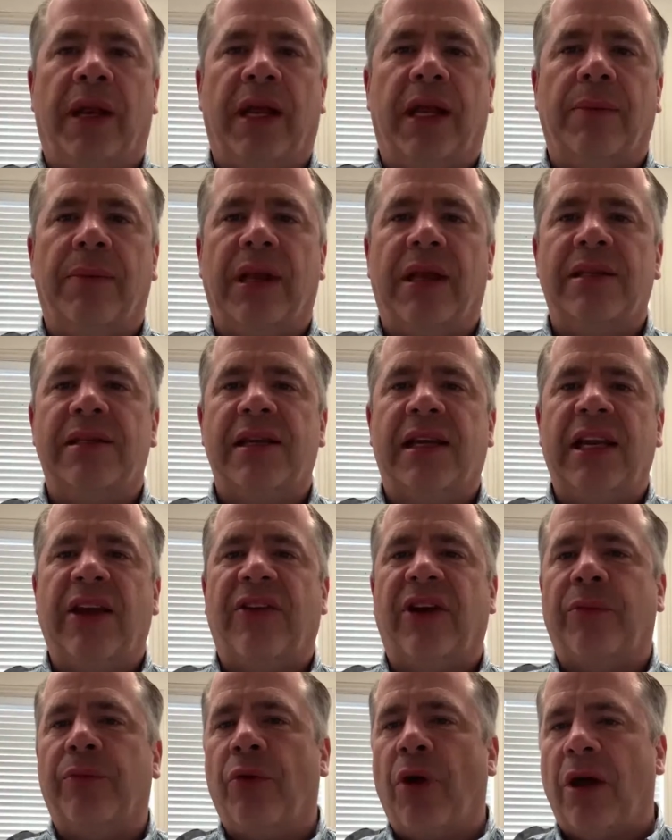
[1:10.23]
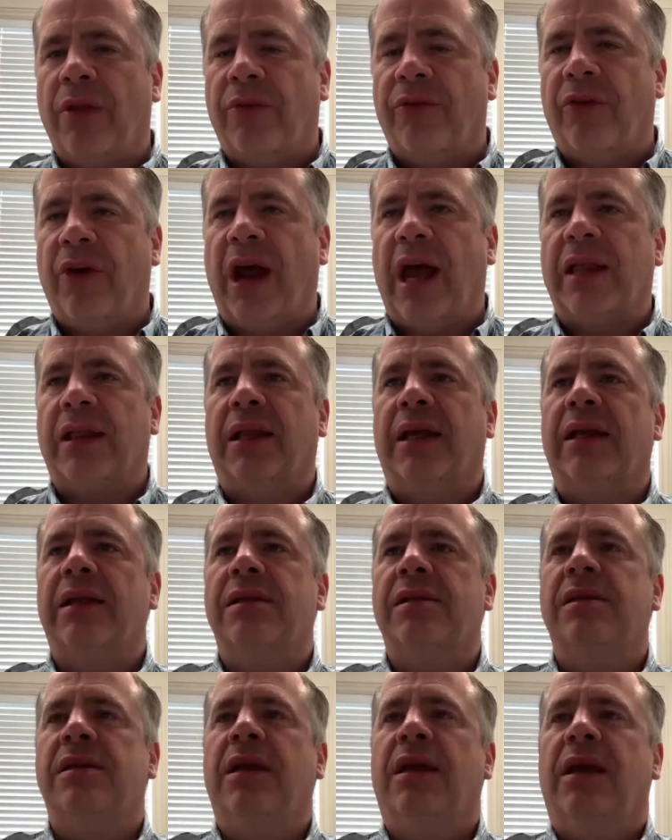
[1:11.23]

It could be a significant problem for athletes,